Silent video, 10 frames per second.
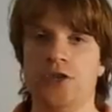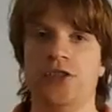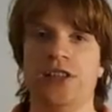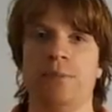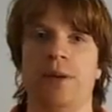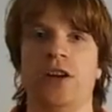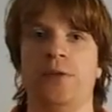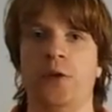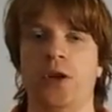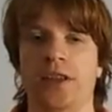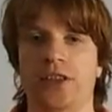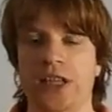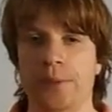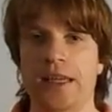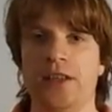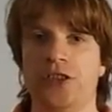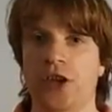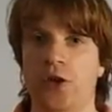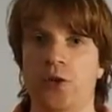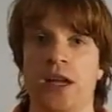interesting, but I felt something
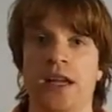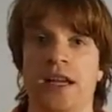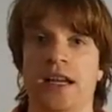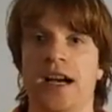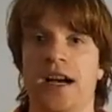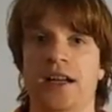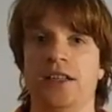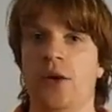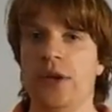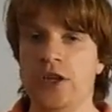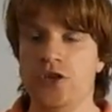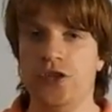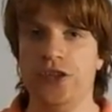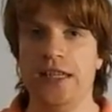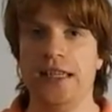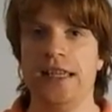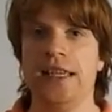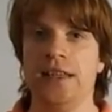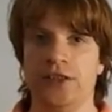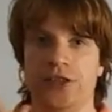so you know, interesting
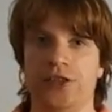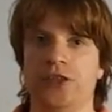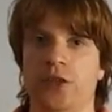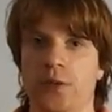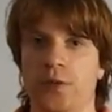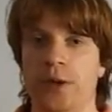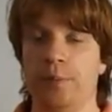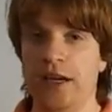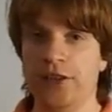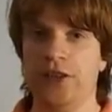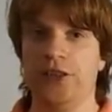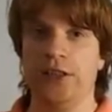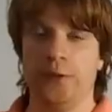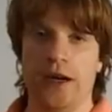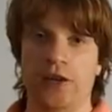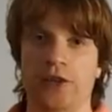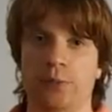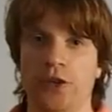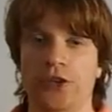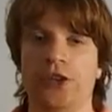in its sort of presence as far as
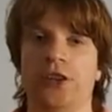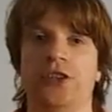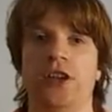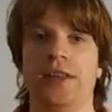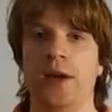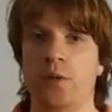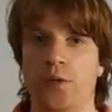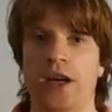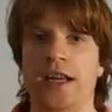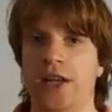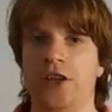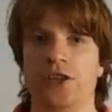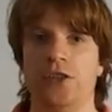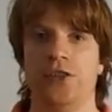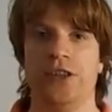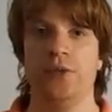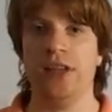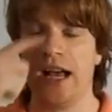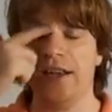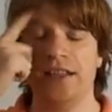the monsters are concerned. They were very underused. They
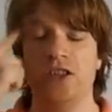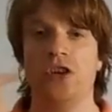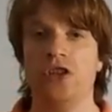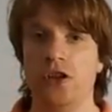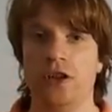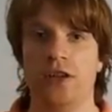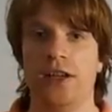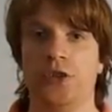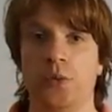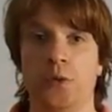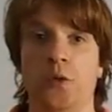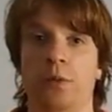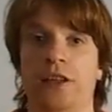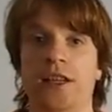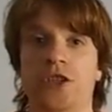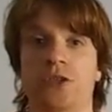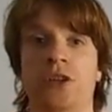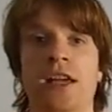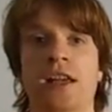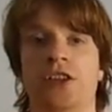were not utilised to its full potential.
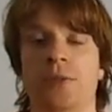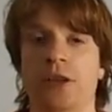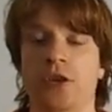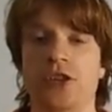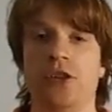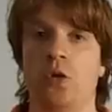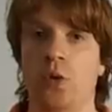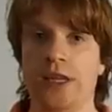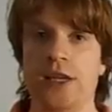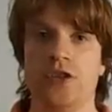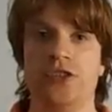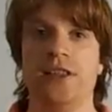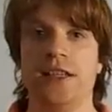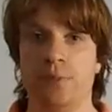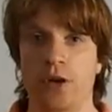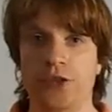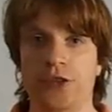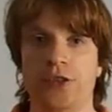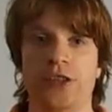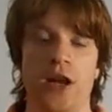So because you've got all the interest in these
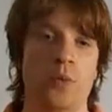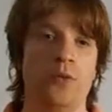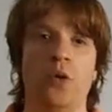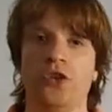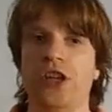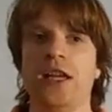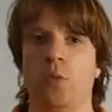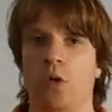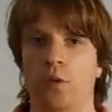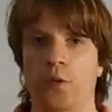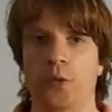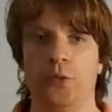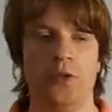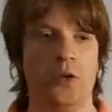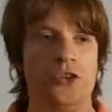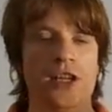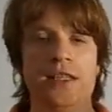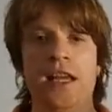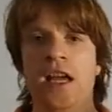monsters, you know, we've all seen war films. We've all seen